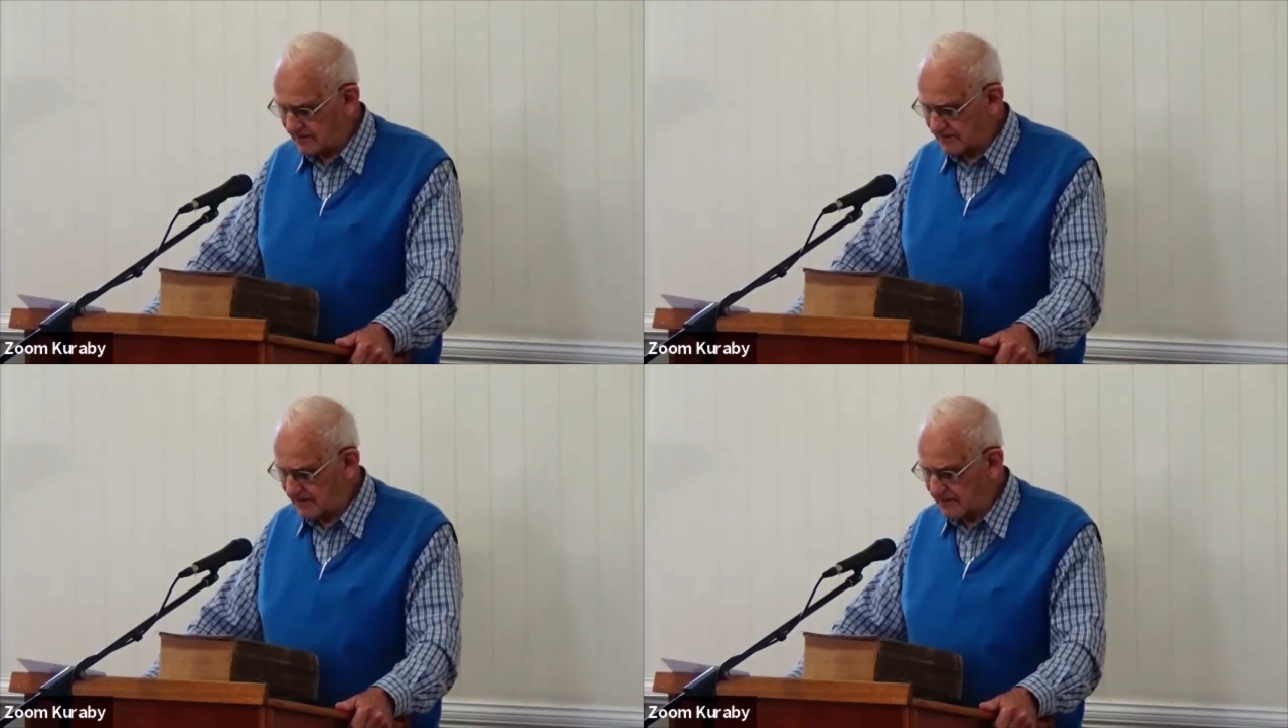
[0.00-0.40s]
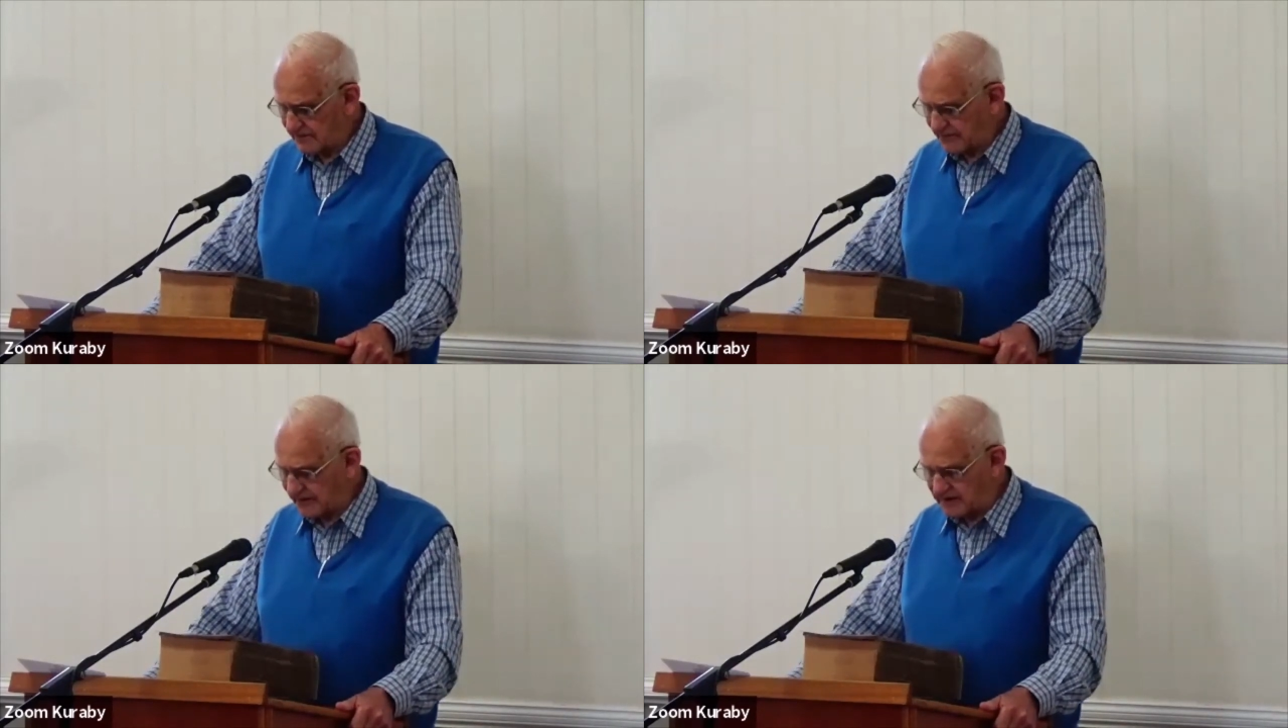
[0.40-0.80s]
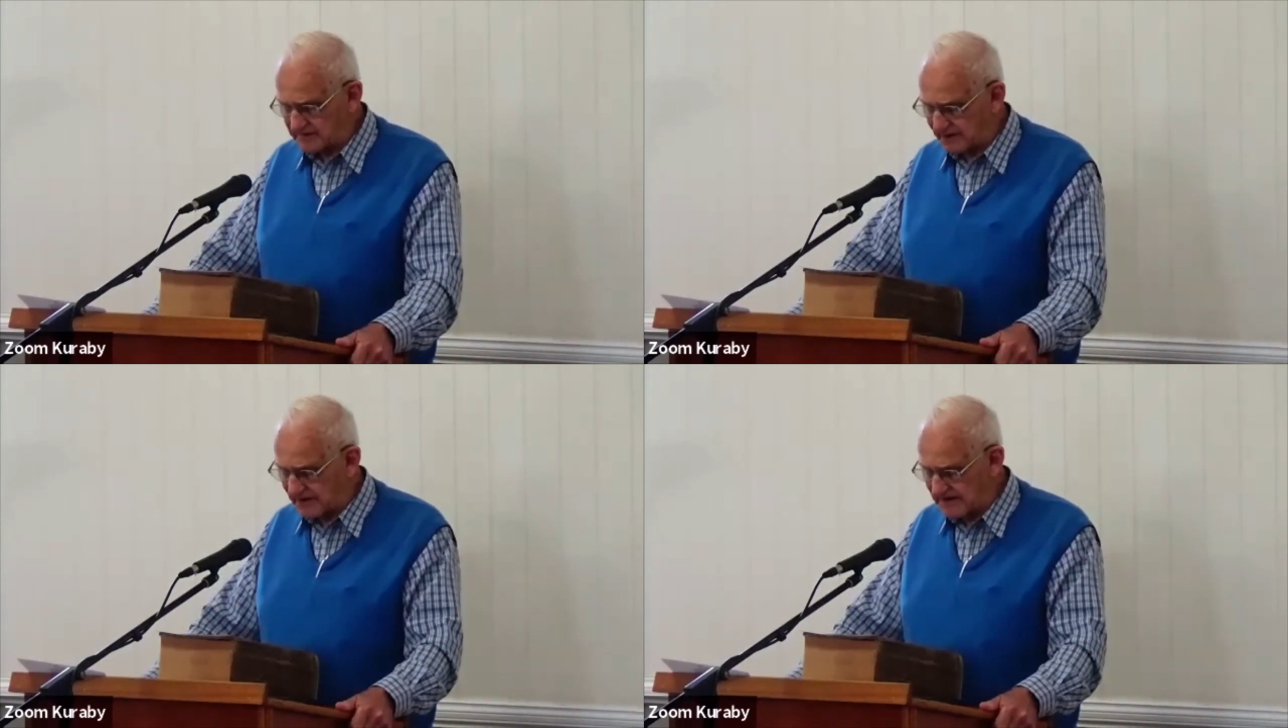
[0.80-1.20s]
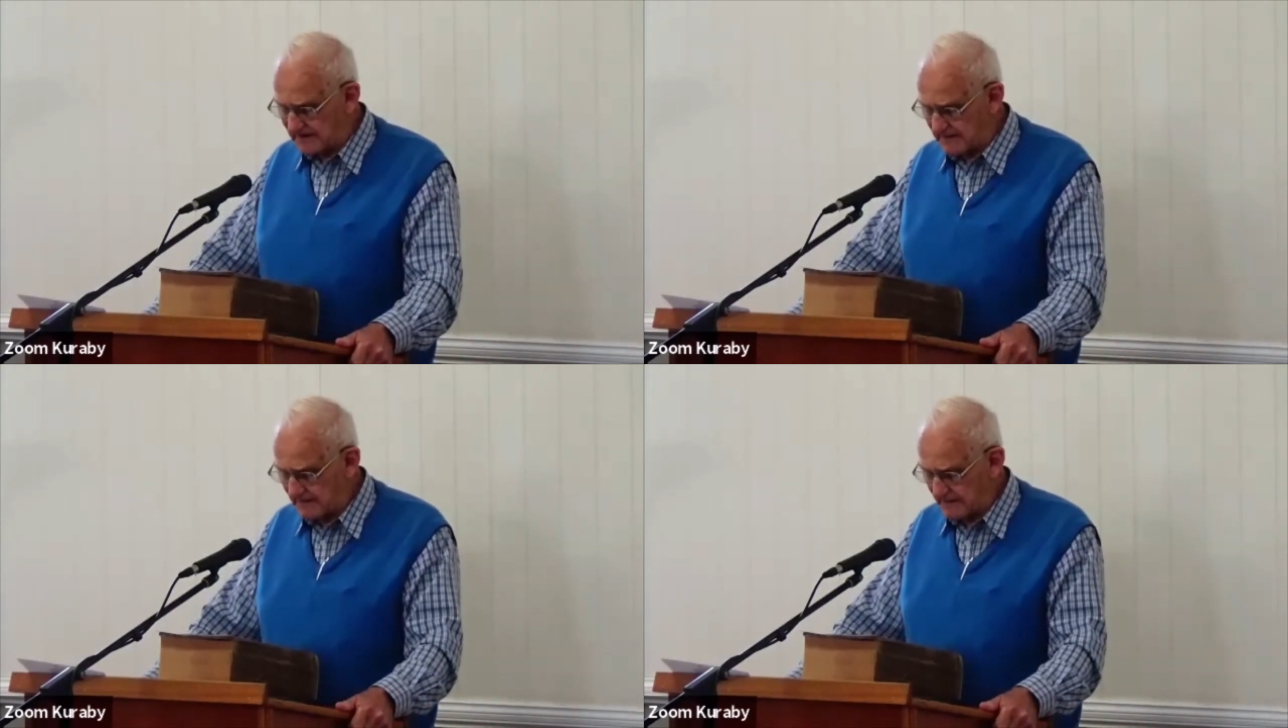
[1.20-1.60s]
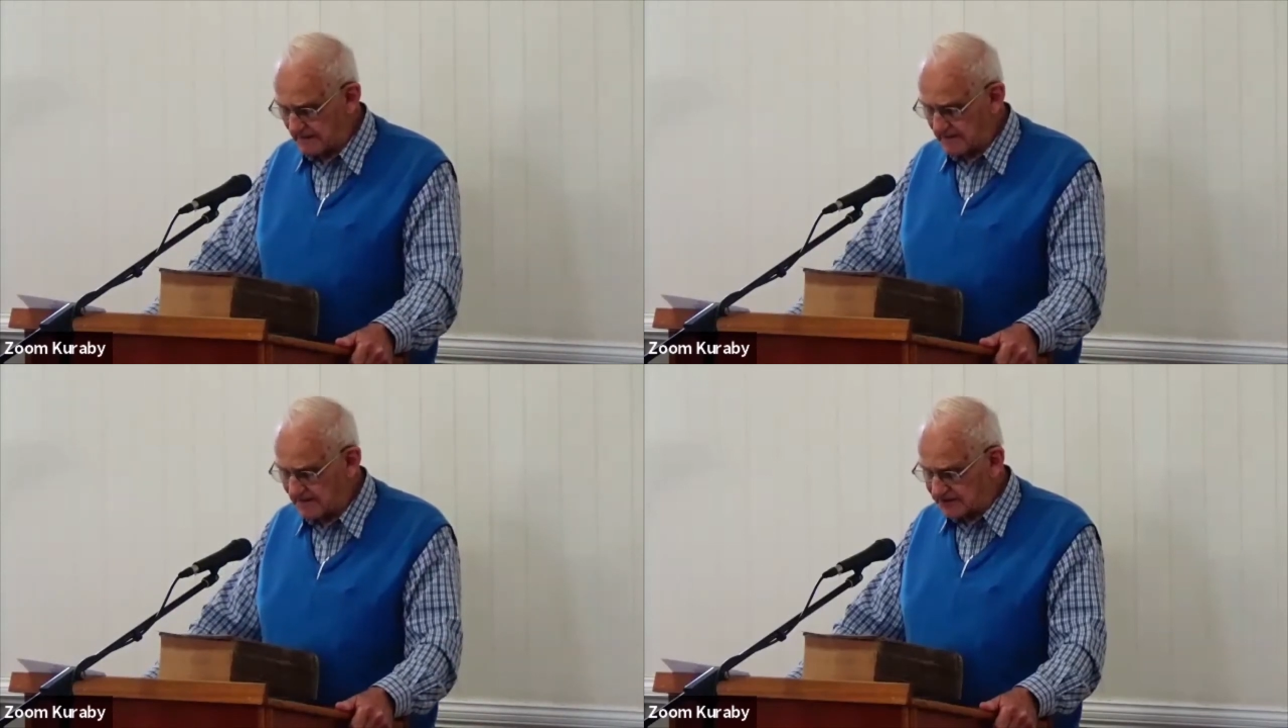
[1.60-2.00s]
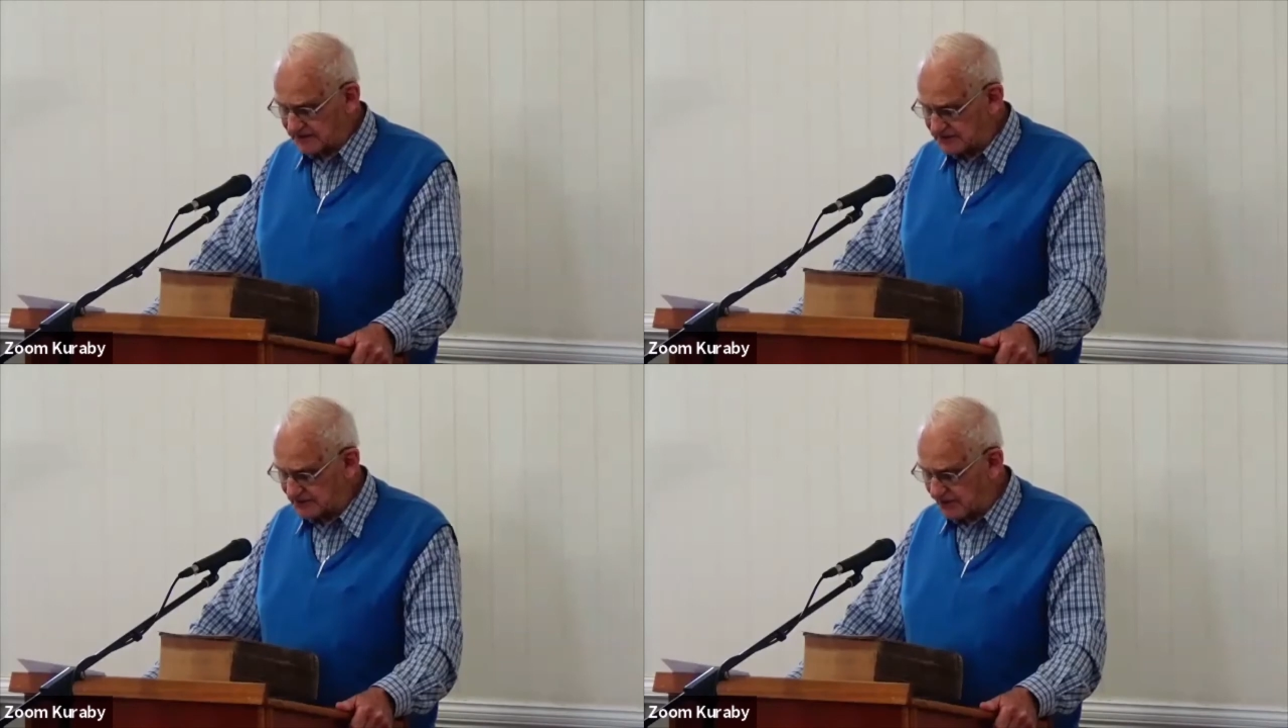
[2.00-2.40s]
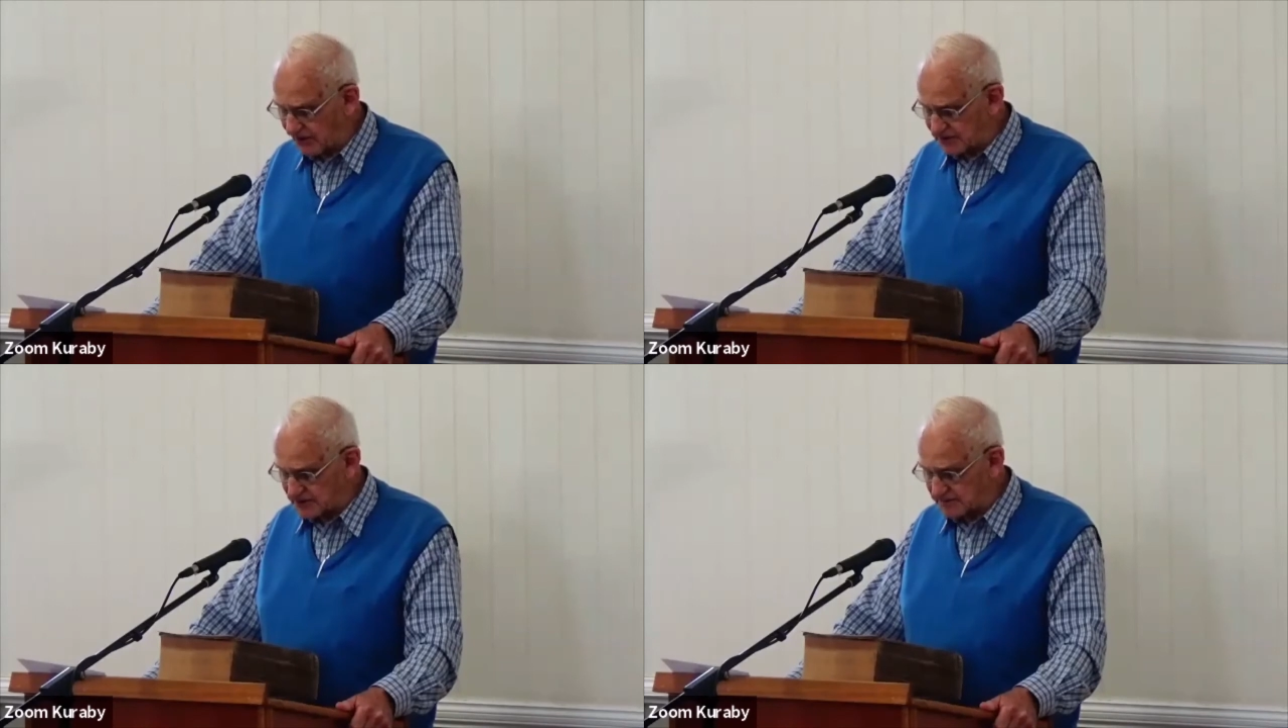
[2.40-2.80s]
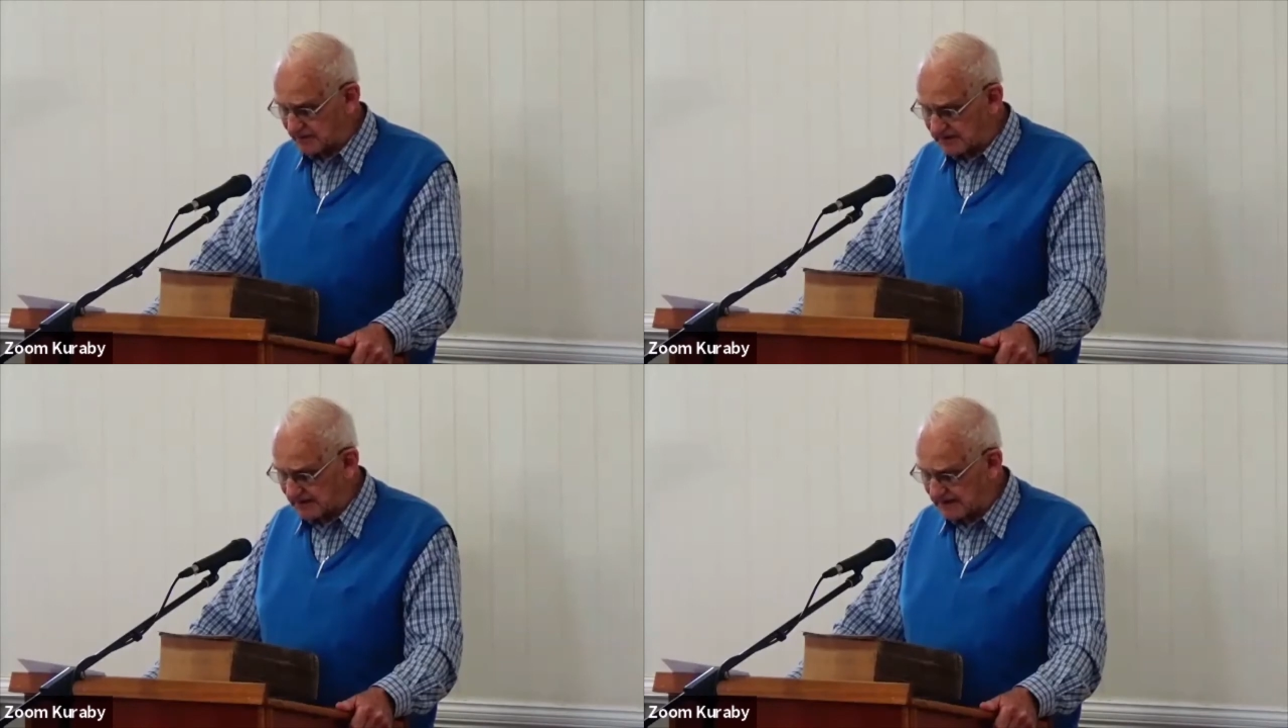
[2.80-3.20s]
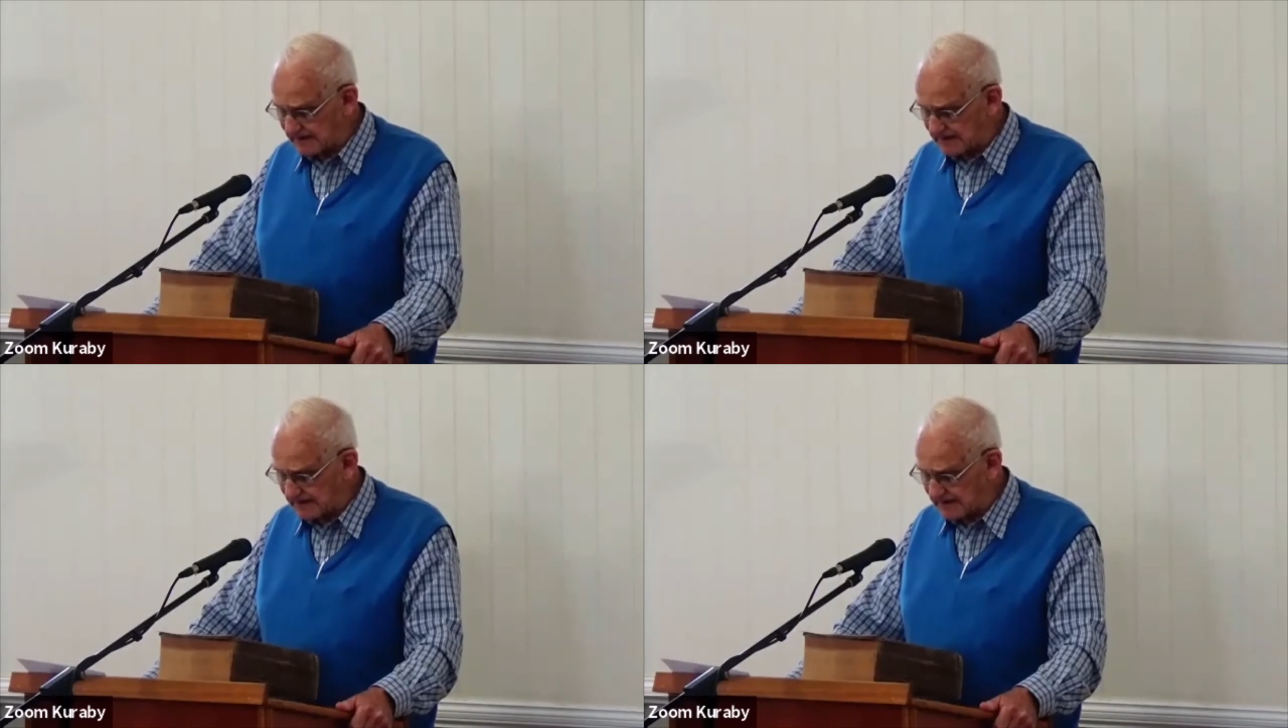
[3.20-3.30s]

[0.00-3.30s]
Forget me. This is God speaking.